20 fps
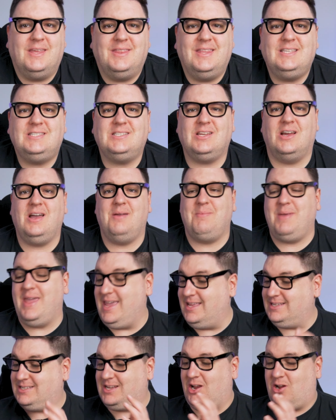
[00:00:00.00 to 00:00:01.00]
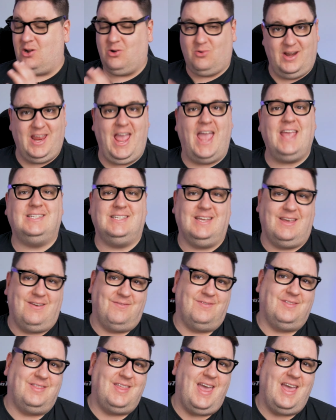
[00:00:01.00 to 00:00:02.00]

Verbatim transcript: and this time it's Creative.